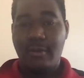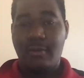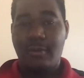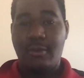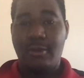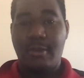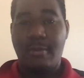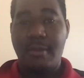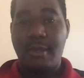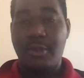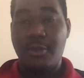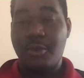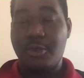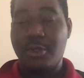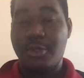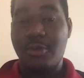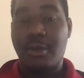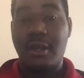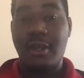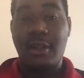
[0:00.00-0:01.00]
one of the main
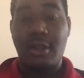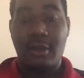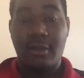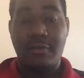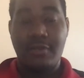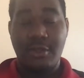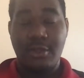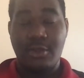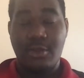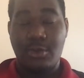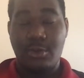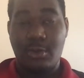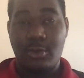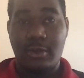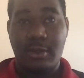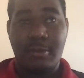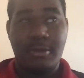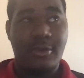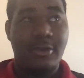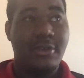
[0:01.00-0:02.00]
reasons why I love this
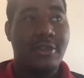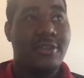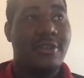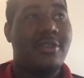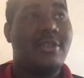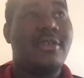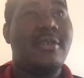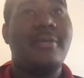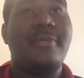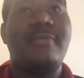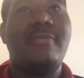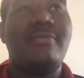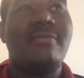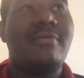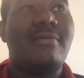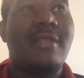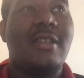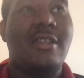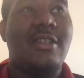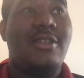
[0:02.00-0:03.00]
story, because
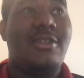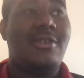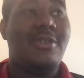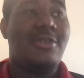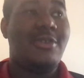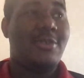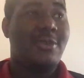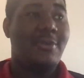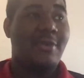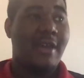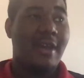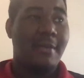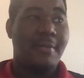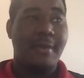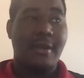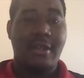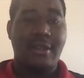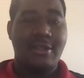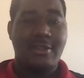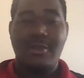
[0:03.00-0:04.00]
it's just so
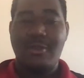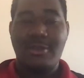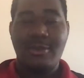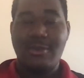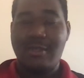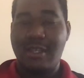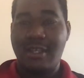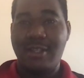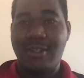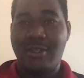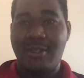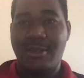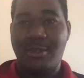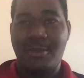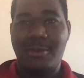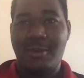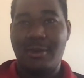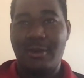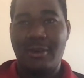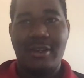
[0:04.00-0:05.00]
epic. It's just so tense as
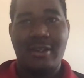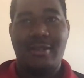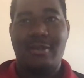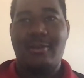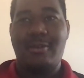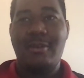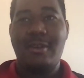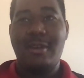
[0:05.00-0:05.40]
well, and